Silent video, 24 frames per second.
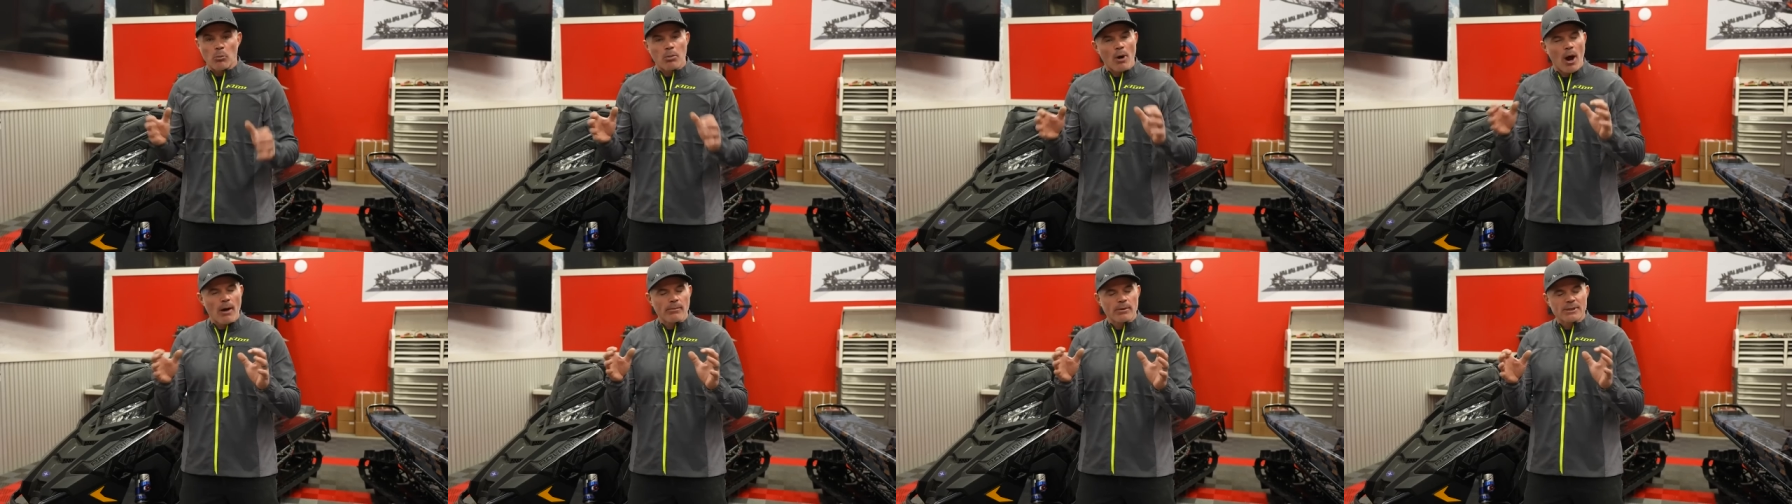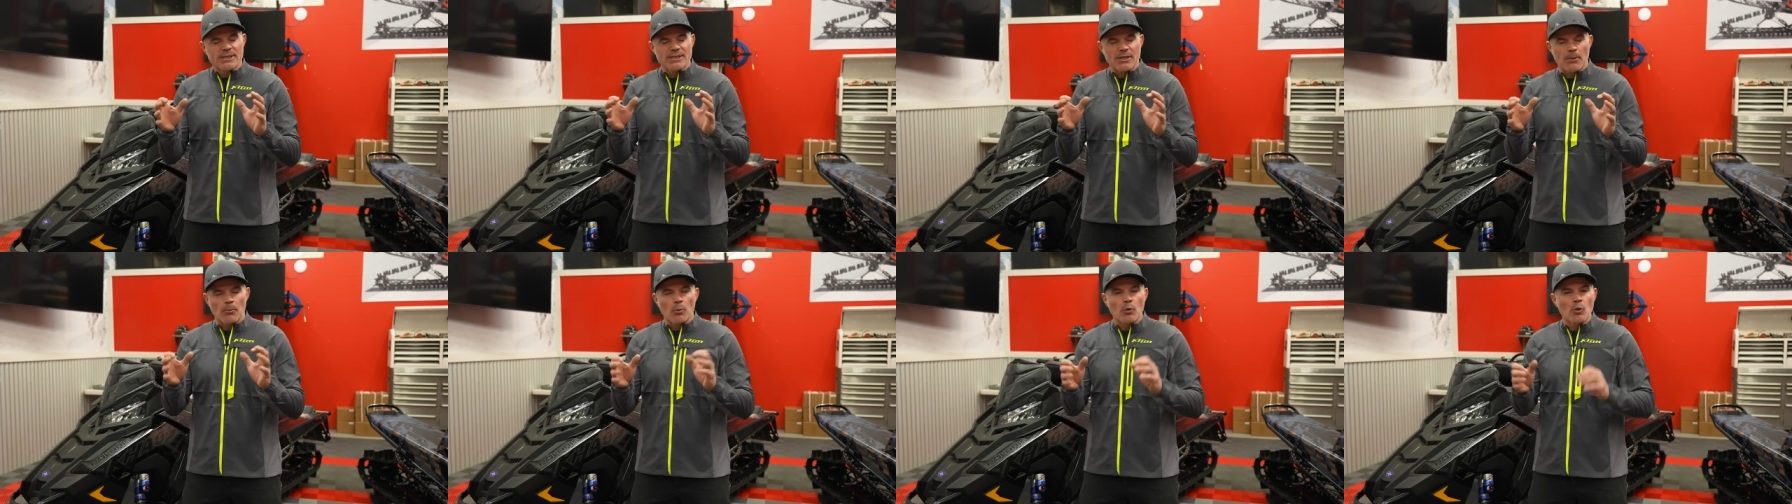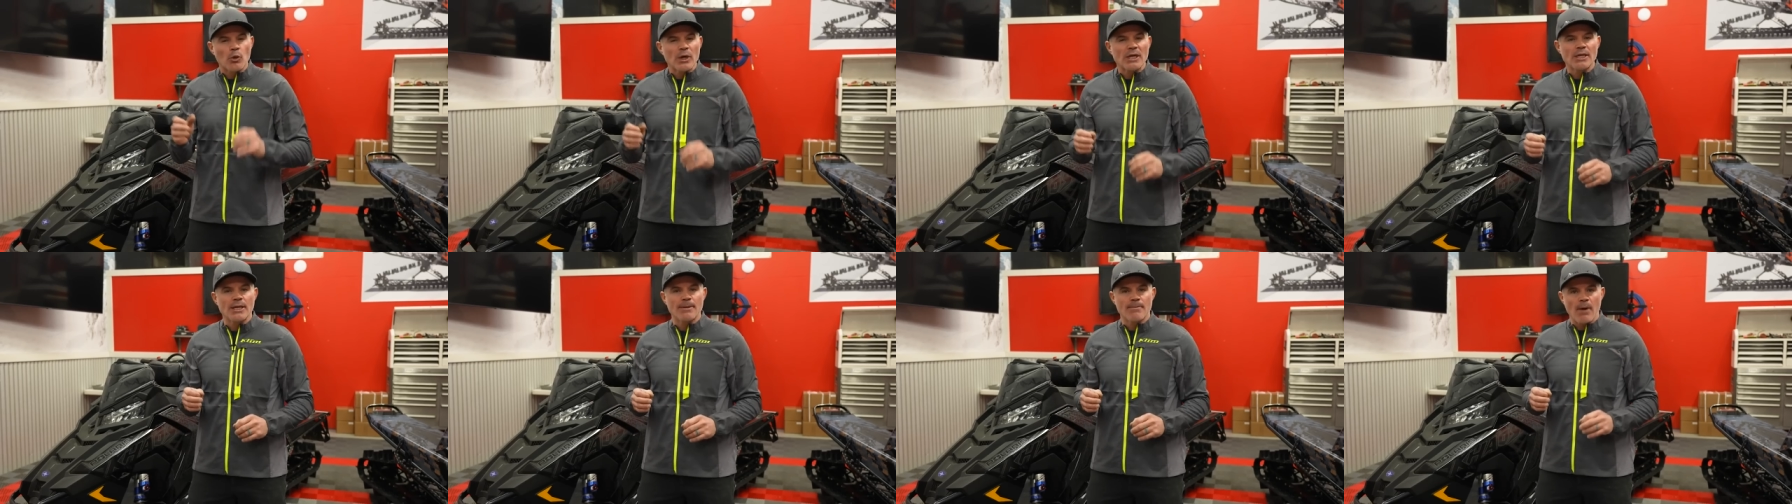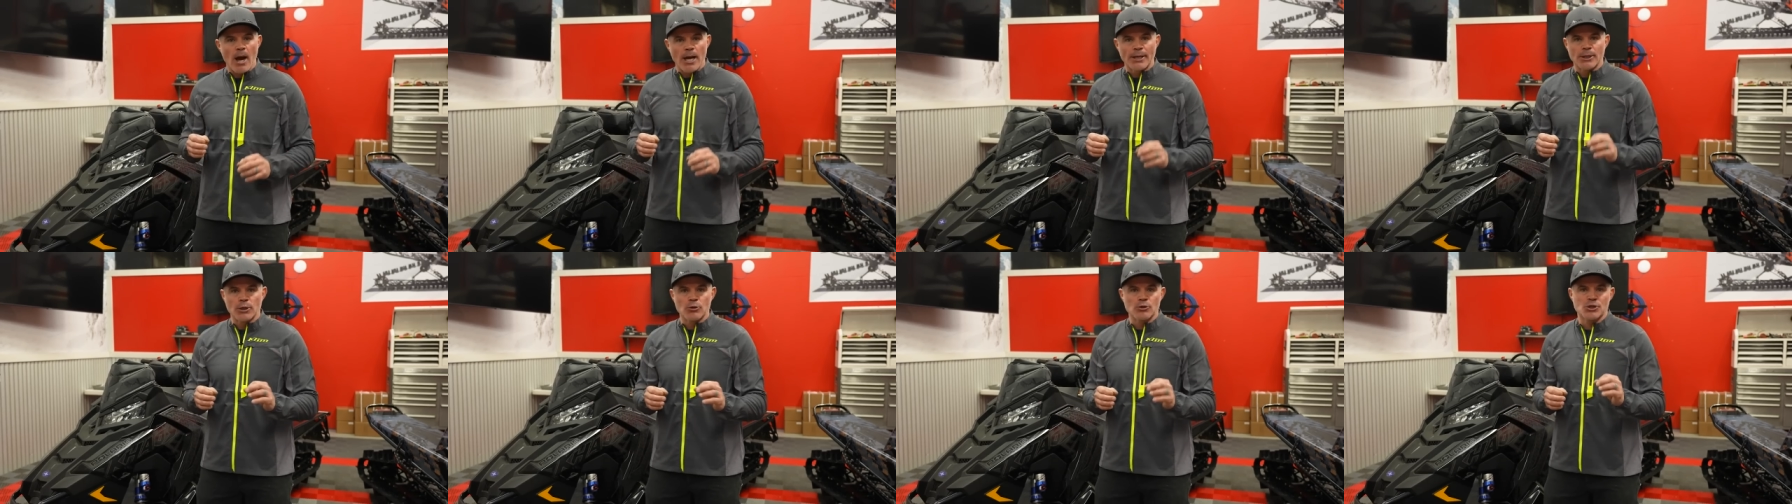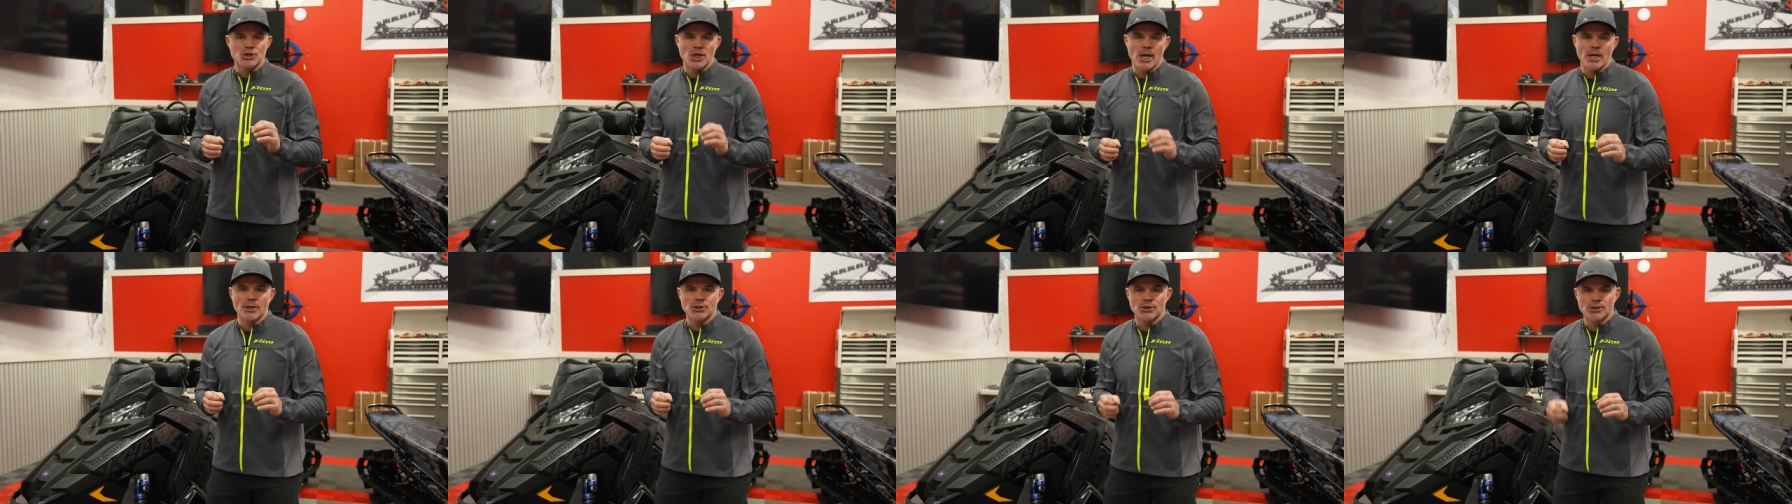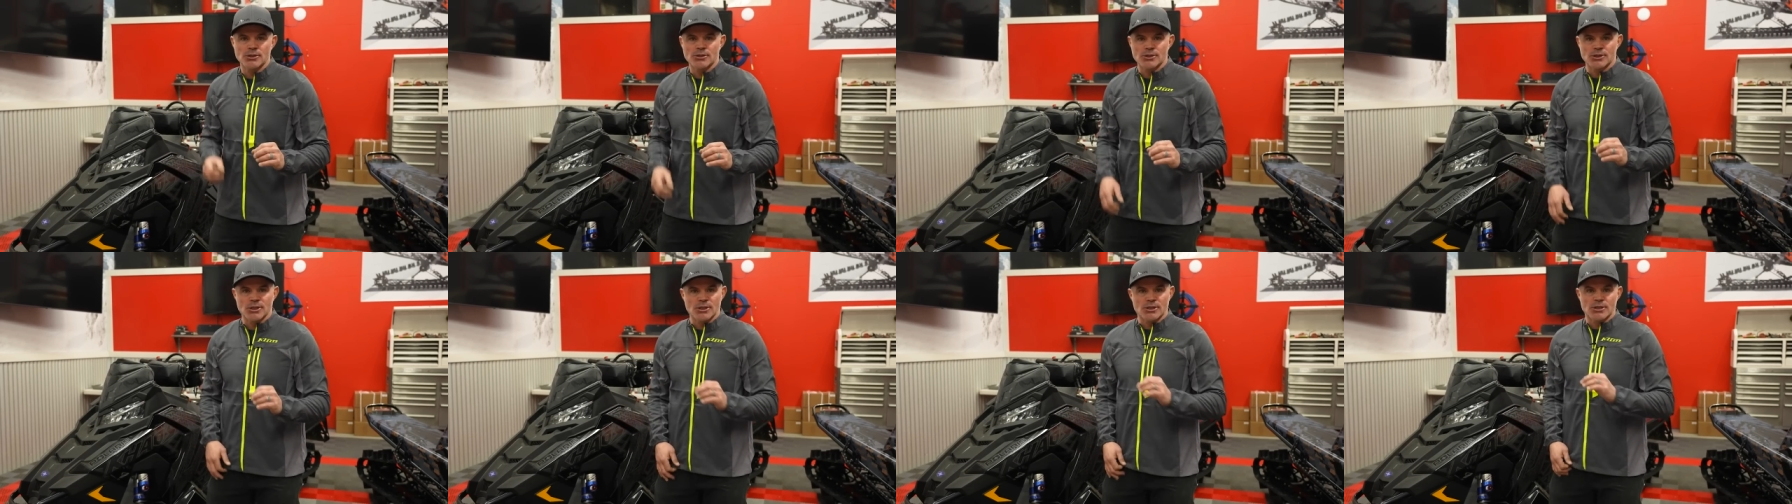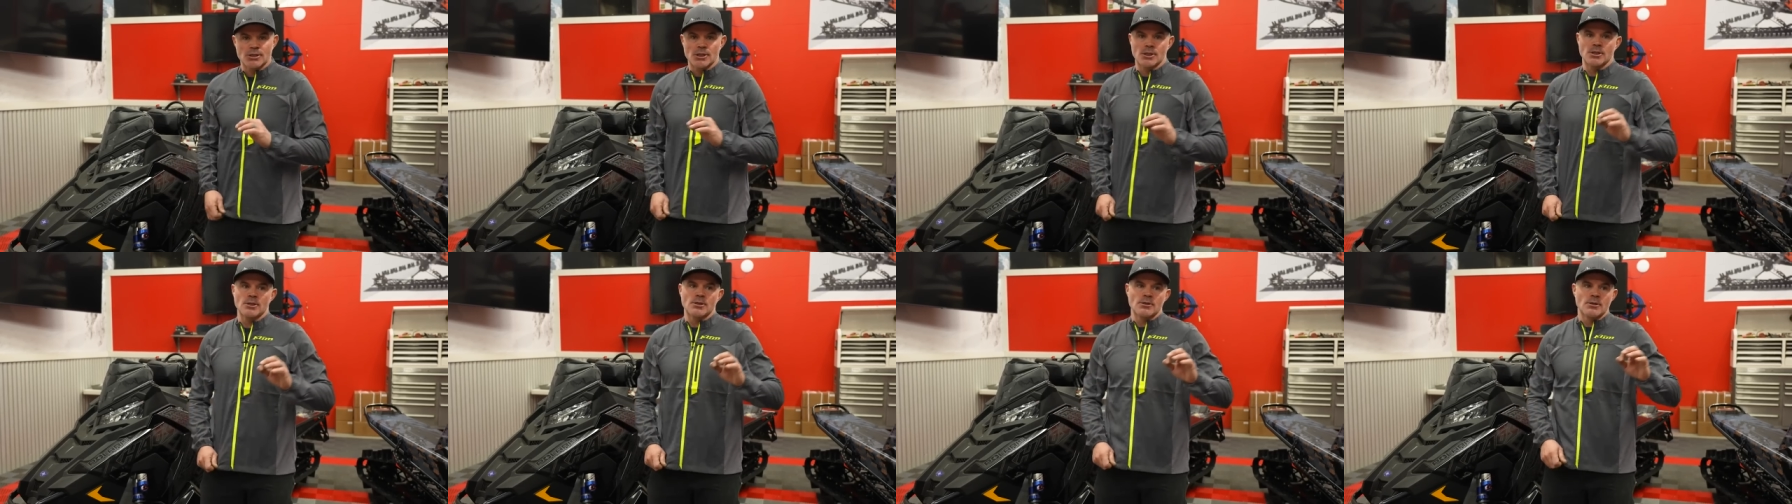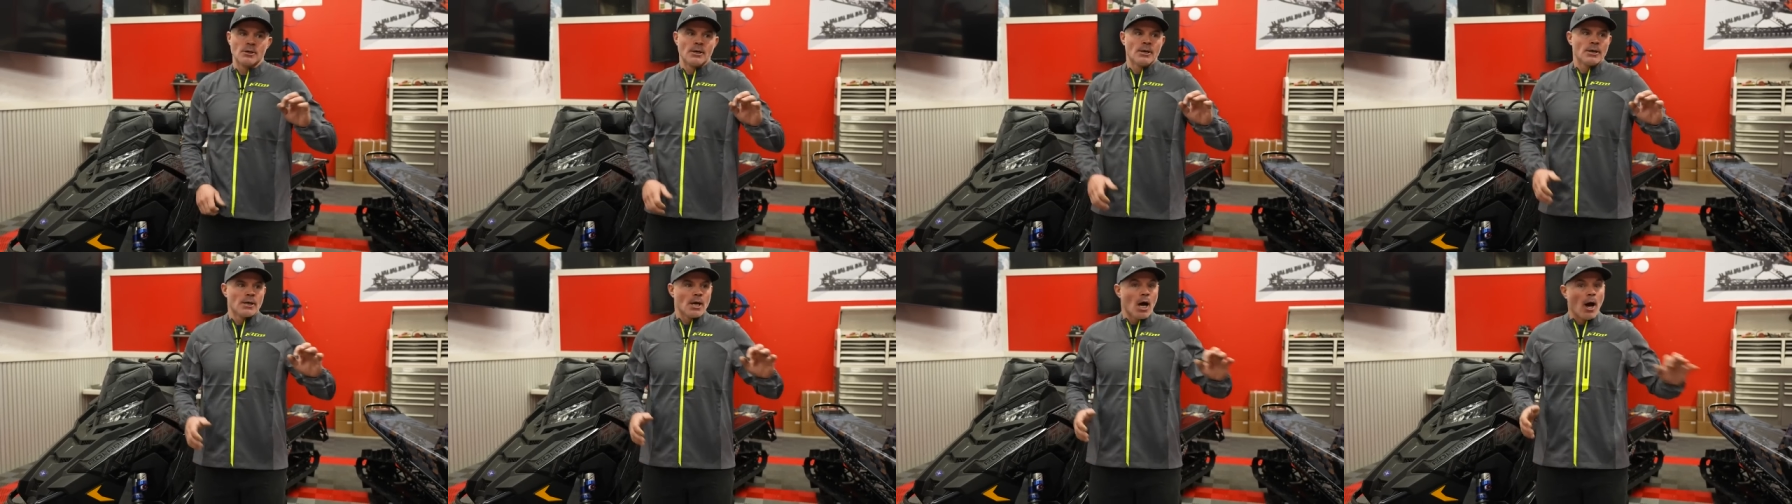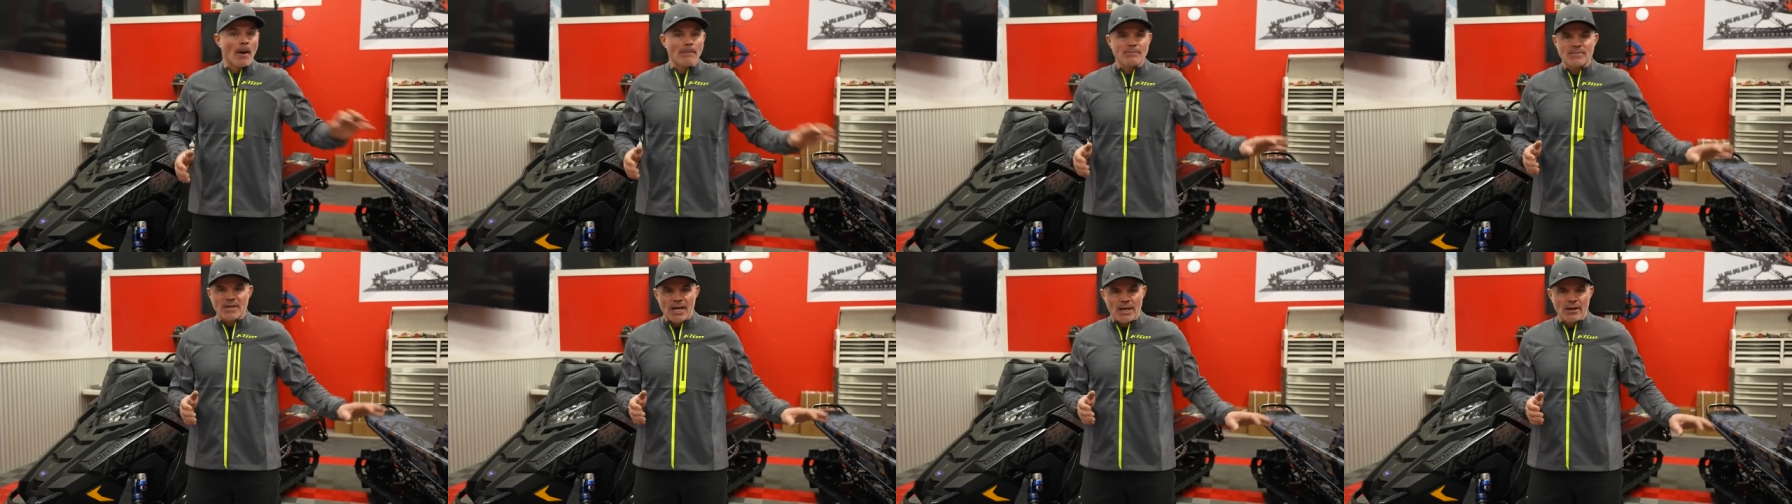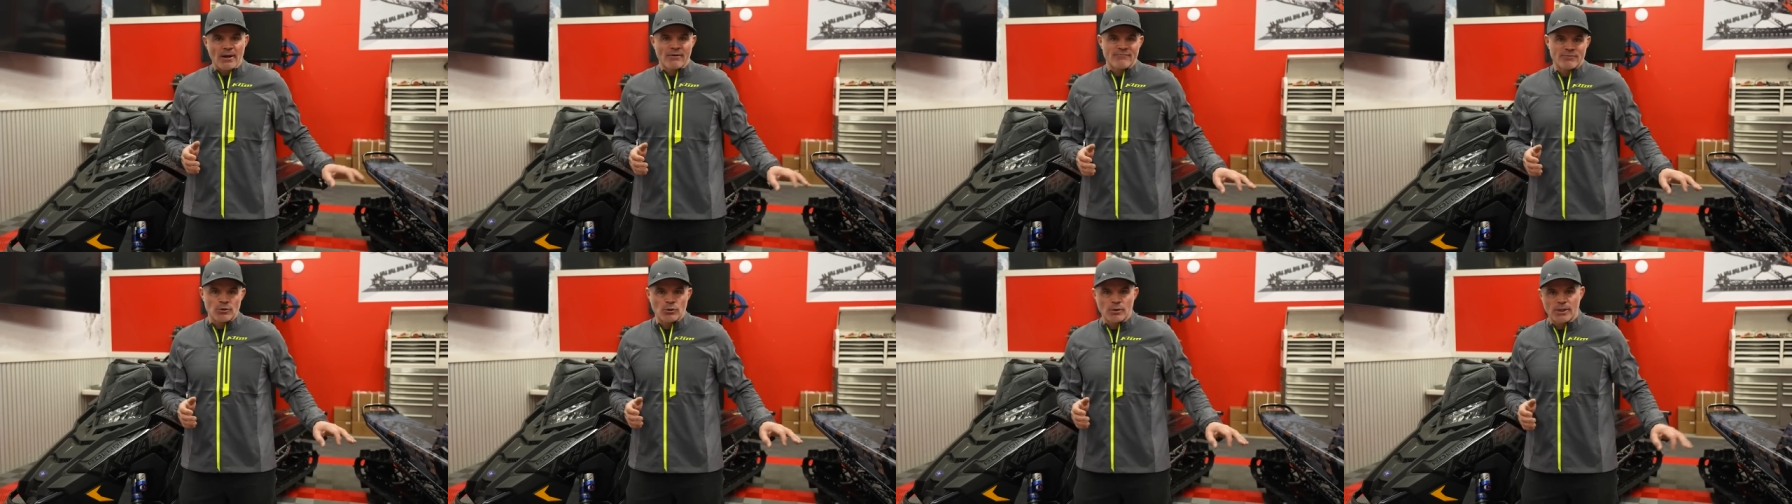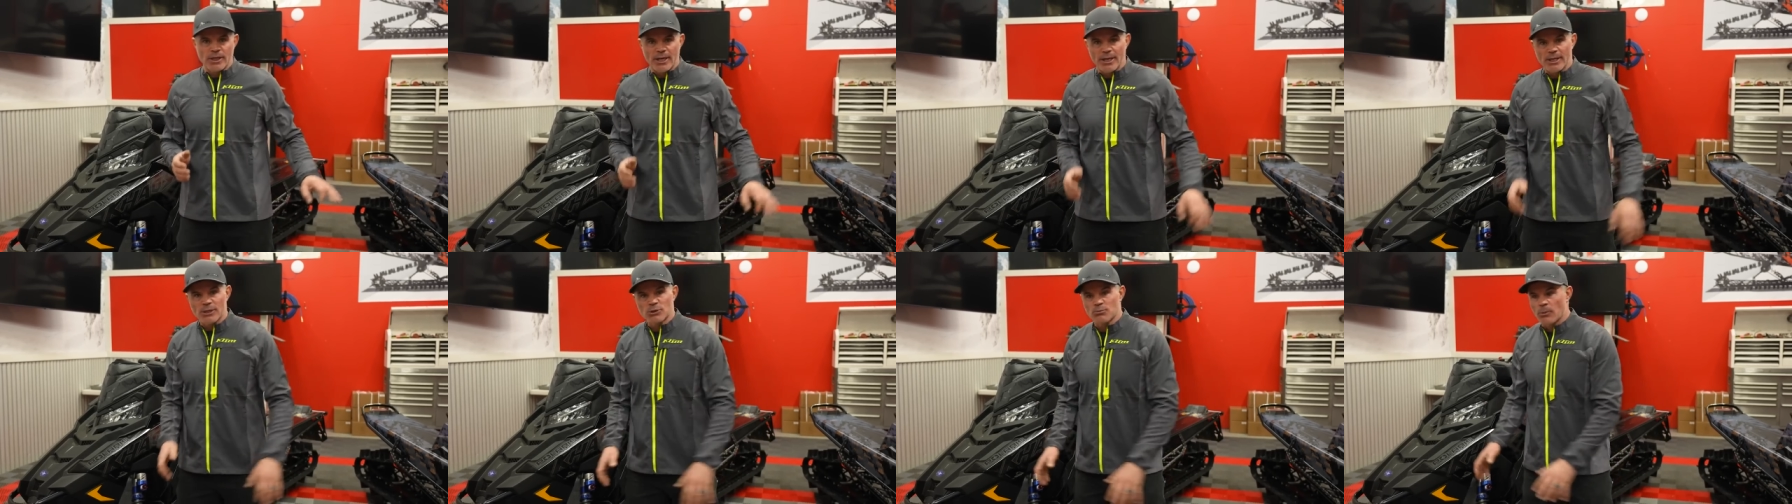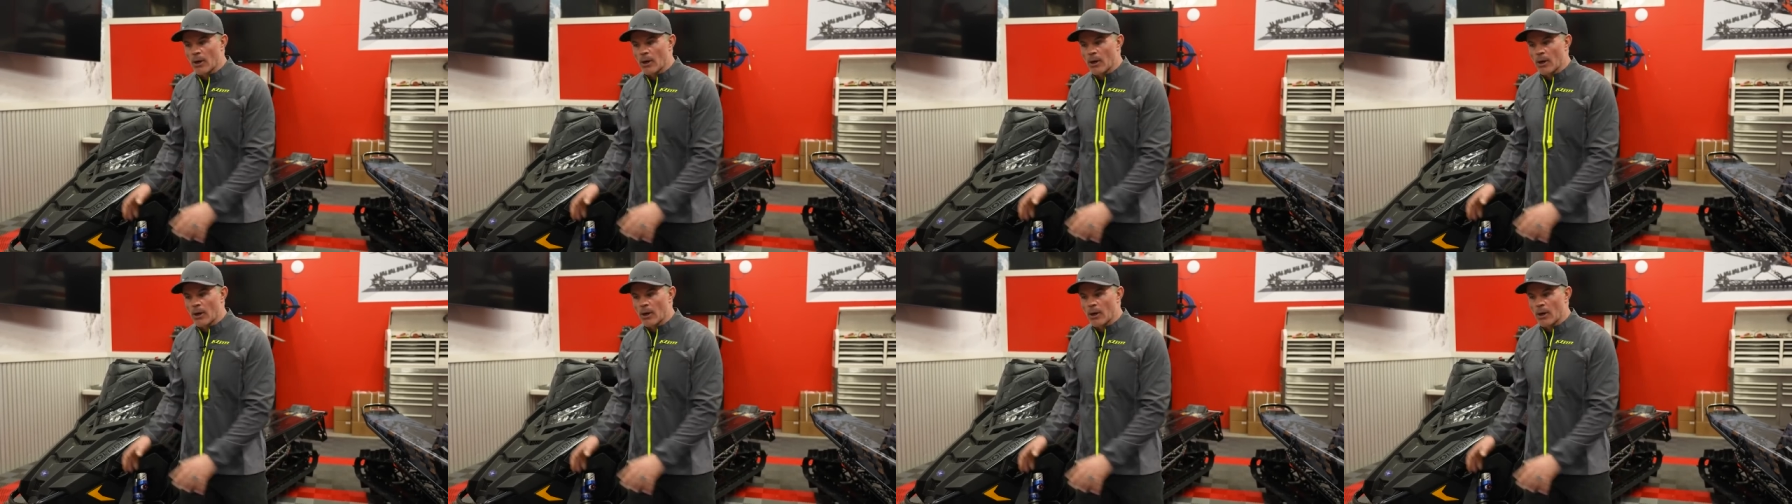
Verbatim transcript: Probably some really minute changes just to update a few things,